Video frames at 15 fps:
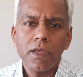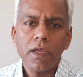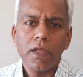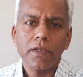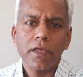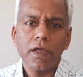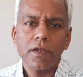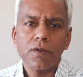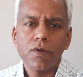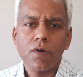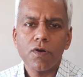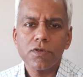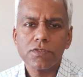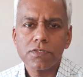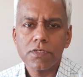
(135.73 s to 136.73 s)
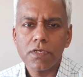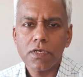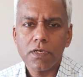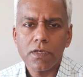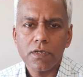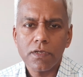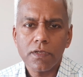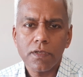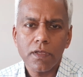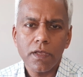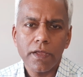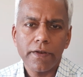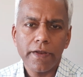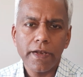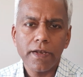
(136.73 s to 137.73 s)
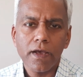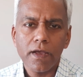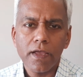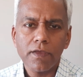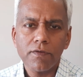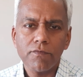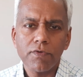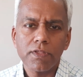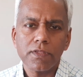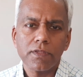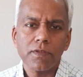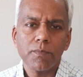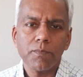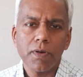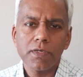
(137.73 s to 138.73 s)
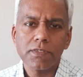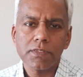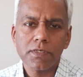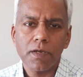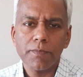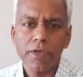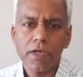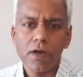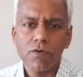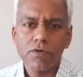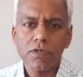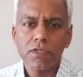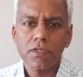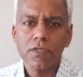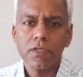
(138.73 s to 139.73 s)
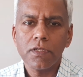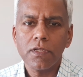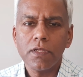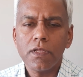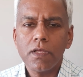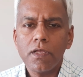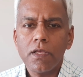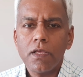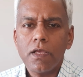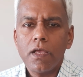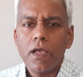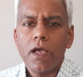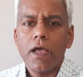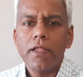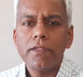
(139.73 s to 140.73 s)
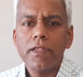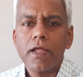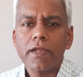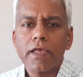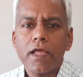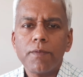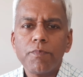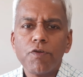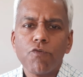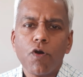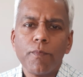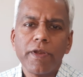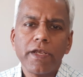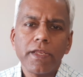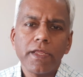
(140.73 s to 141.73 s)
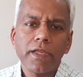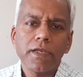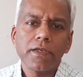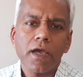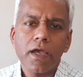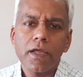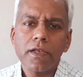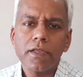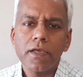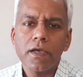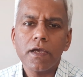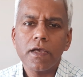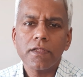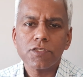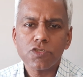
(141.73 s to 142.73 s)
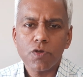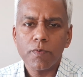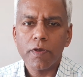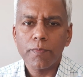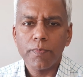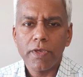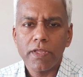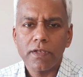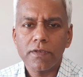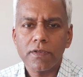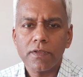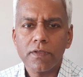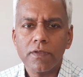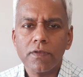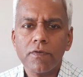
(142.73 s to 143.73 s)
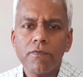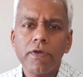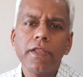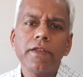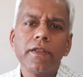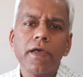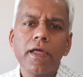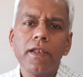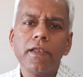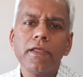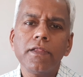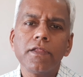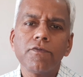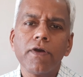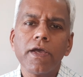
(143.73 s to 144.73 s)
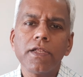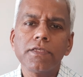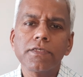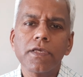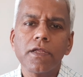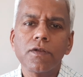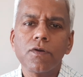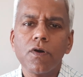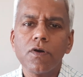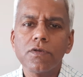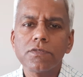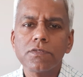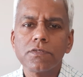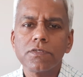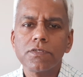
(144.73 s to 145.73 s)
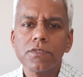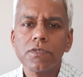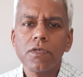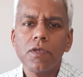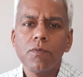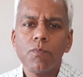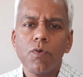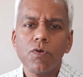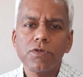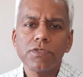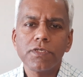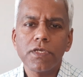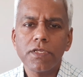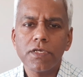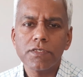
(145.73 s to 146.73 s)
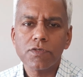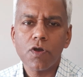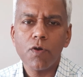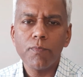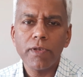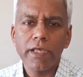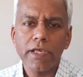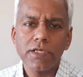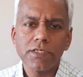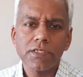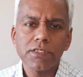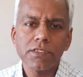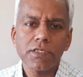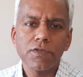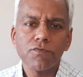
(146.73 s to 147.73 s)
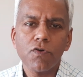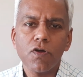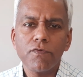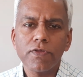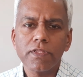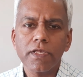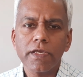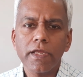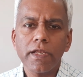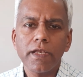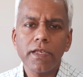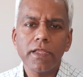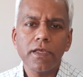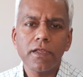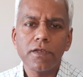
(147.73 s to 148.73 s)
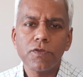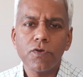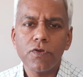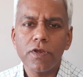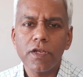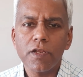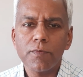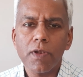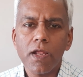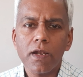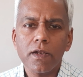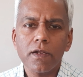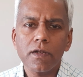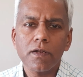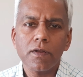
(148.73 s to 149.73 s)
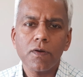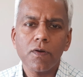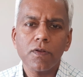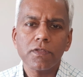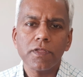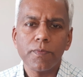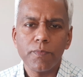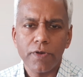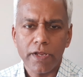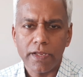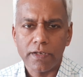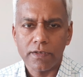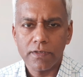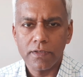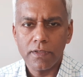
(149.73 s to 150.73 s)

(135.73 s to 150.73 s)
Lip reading: It can cause a red eye with pus coming out. And that can be vomiting, diarrhea, and stomach pain. Very rarely, the virus can cause more serious complications involving the kidney and urinary bladder or the brain.